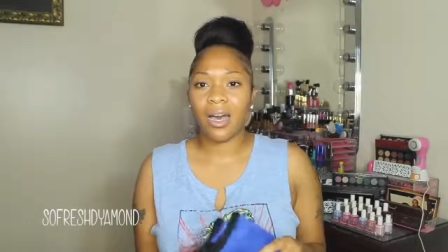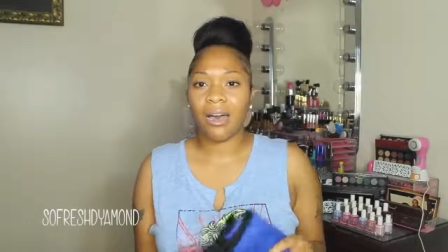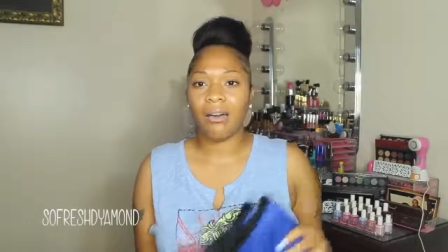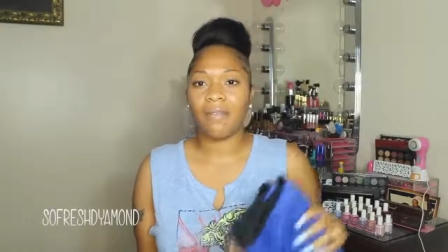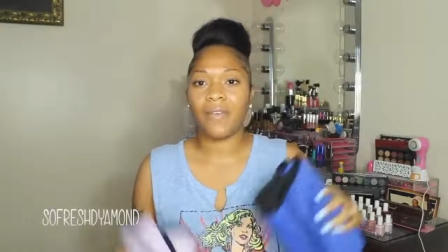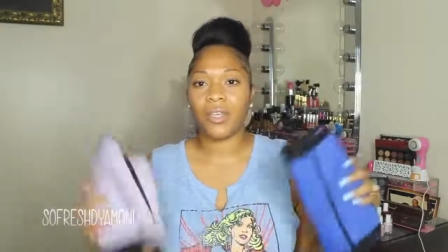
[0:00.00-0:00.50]

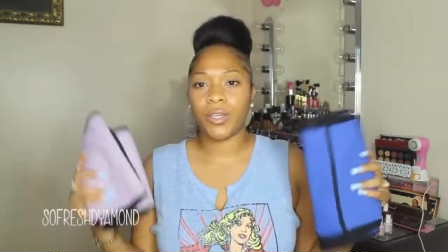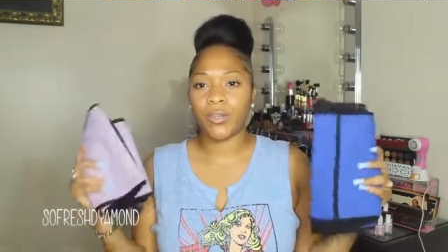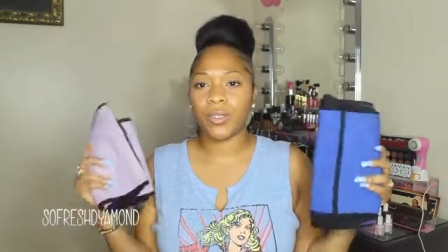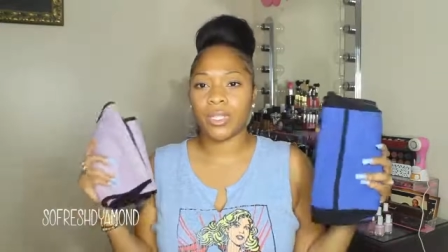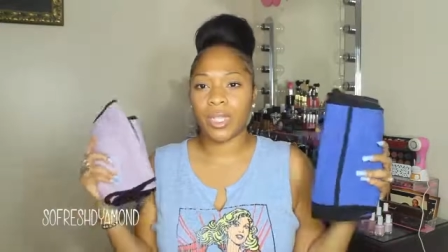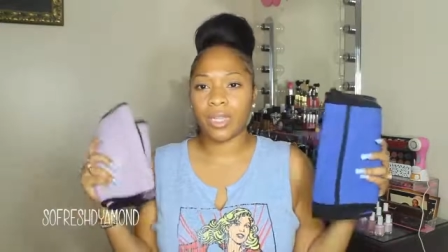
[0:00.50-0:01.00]
of
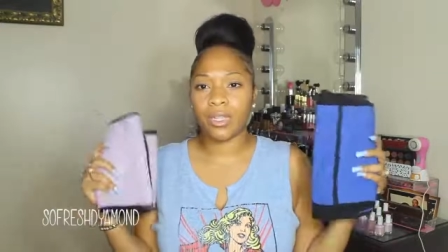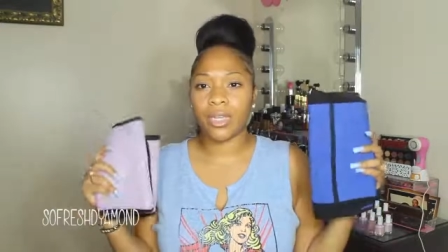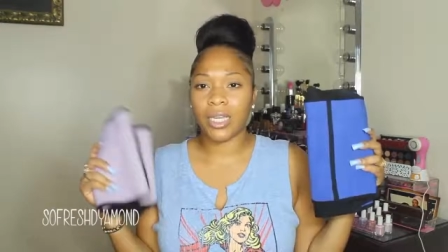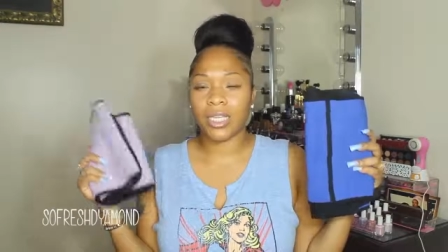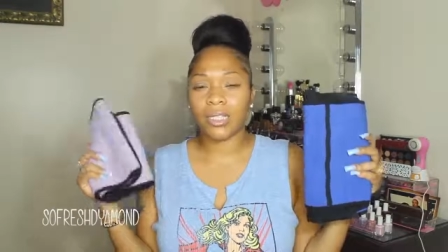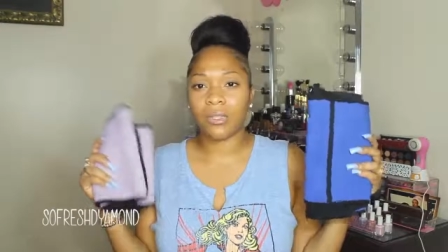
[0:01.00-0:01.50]
using
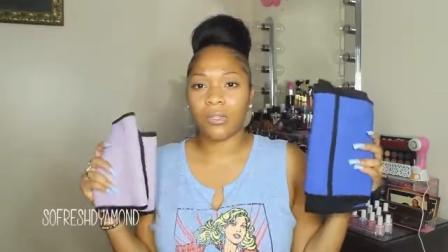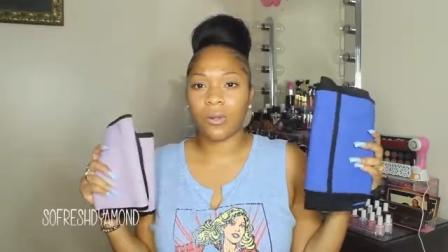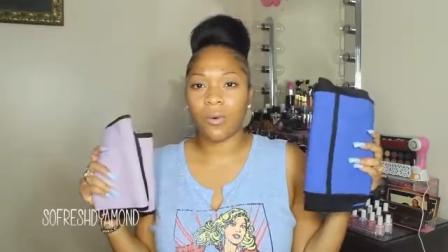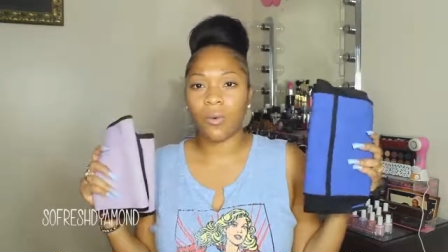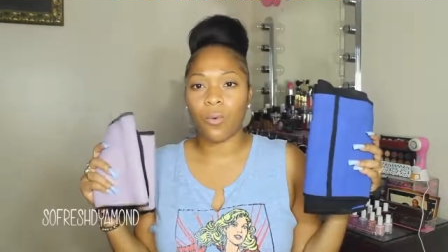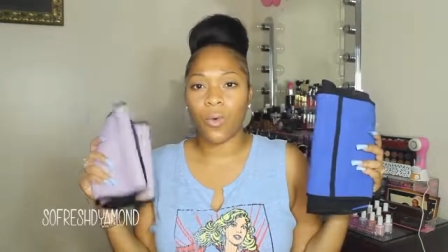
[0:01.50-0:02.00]
these
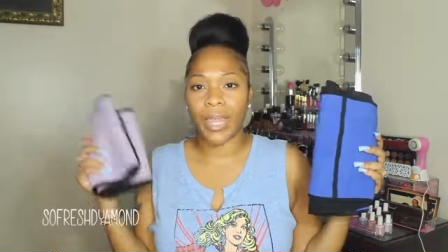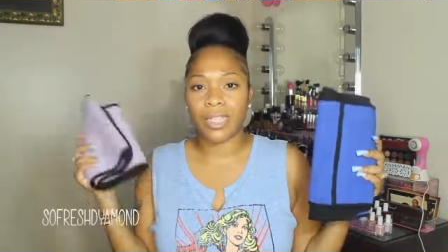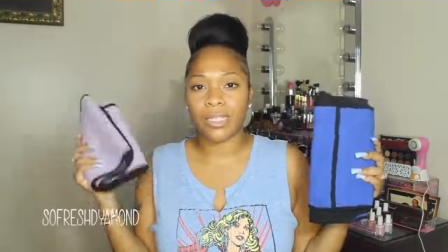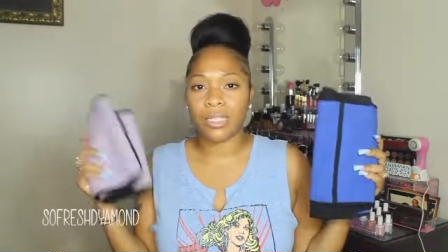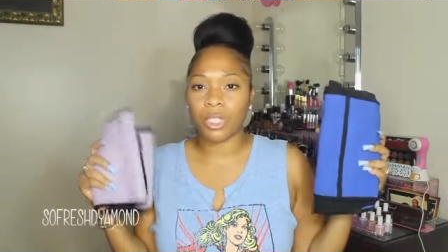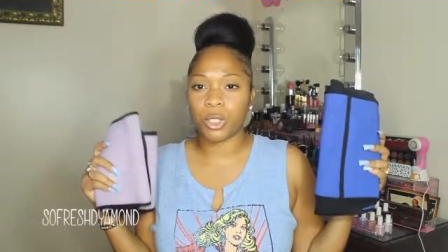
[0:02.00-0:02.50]
little
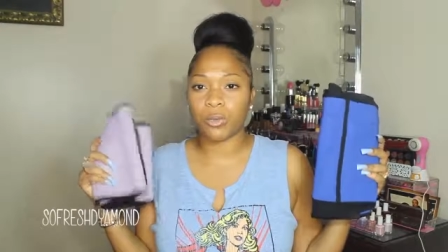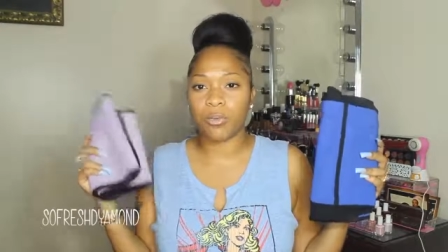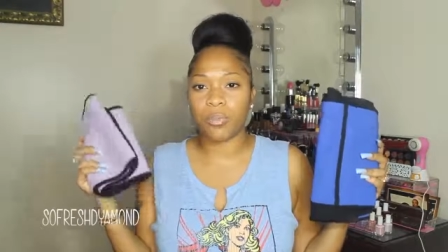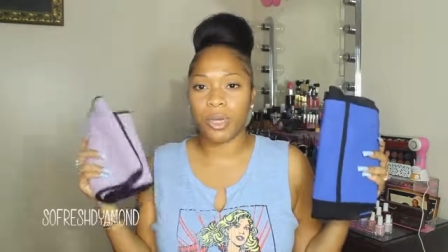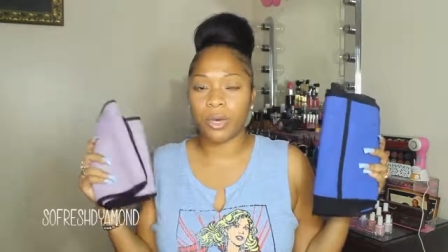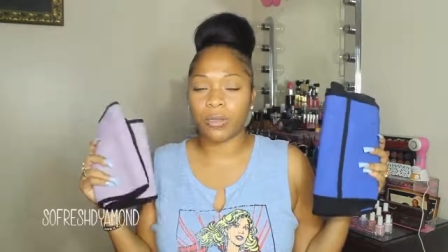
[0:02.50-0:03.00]
waist
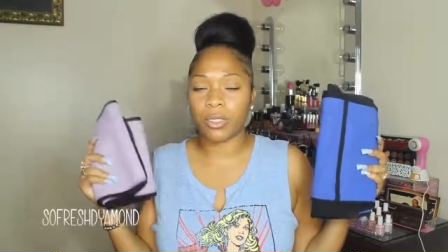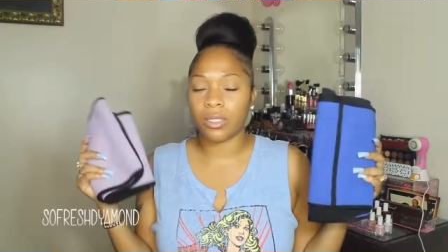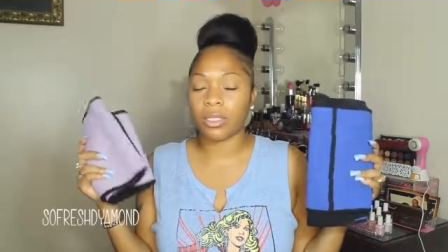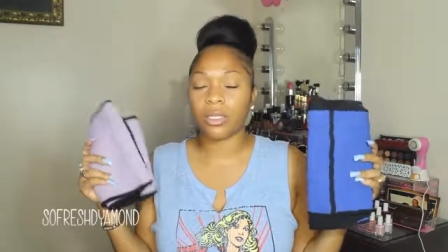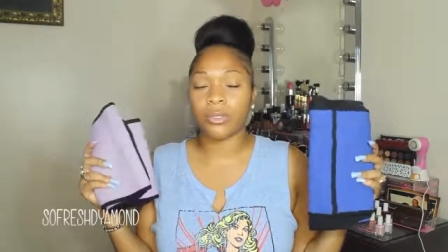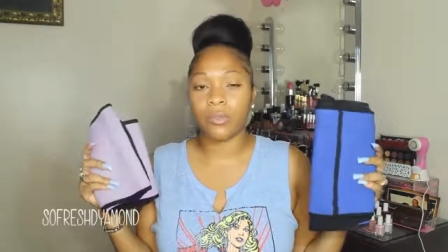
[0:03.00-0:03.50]
cincher belts
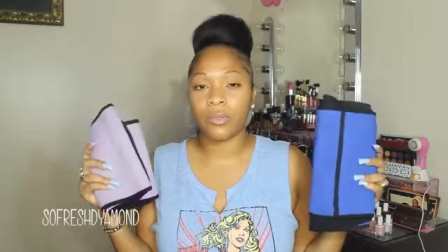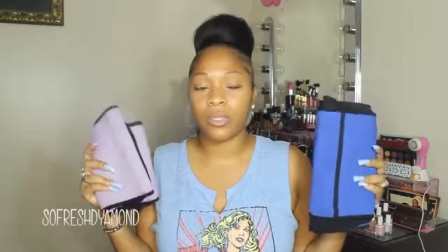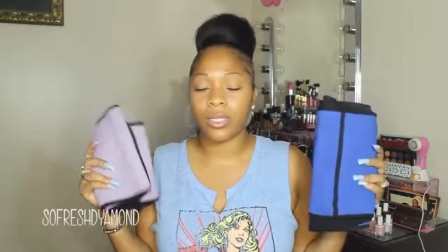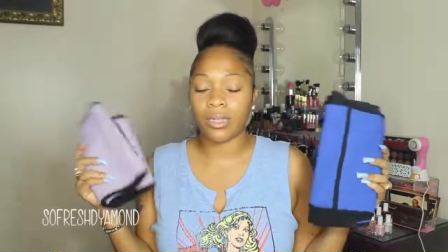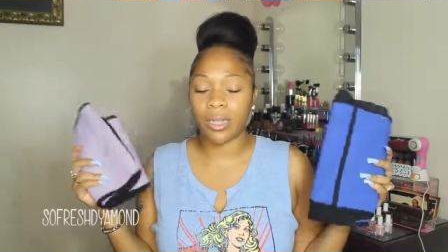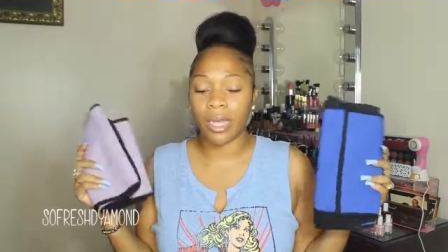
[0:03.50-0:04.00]
and
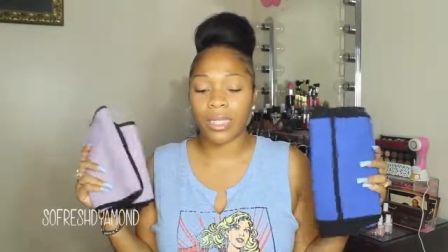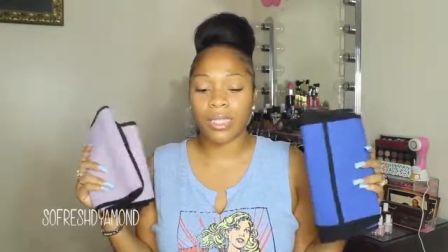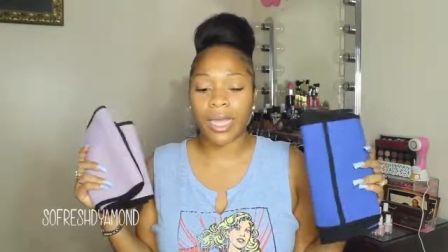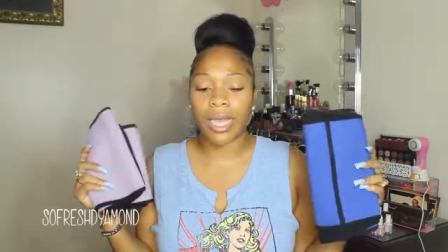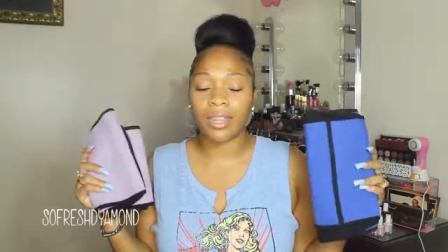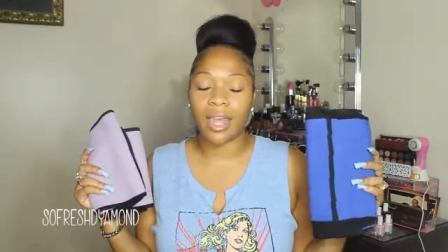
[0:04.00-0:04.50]
trimmers and things
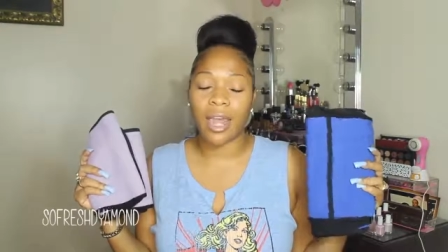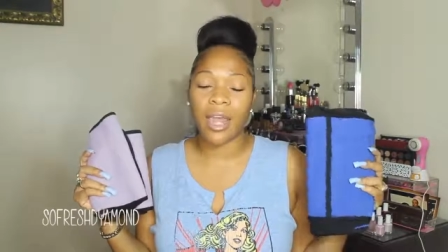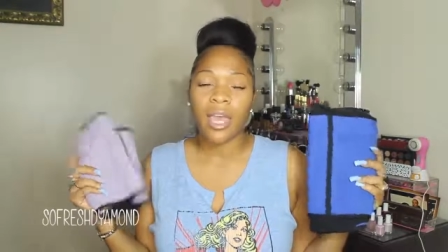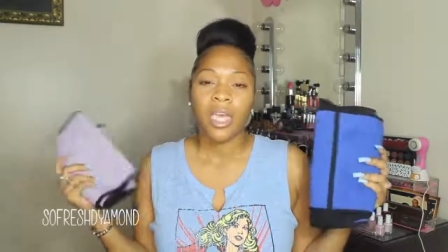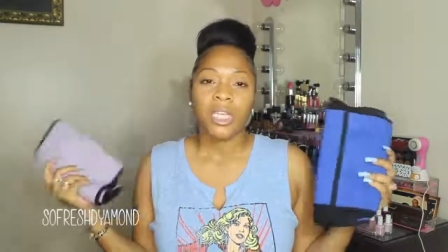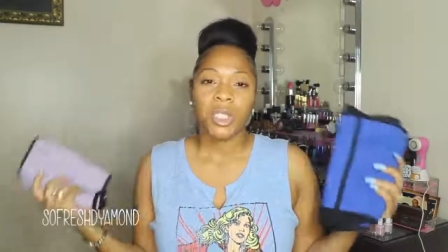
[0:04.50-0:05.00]
like that,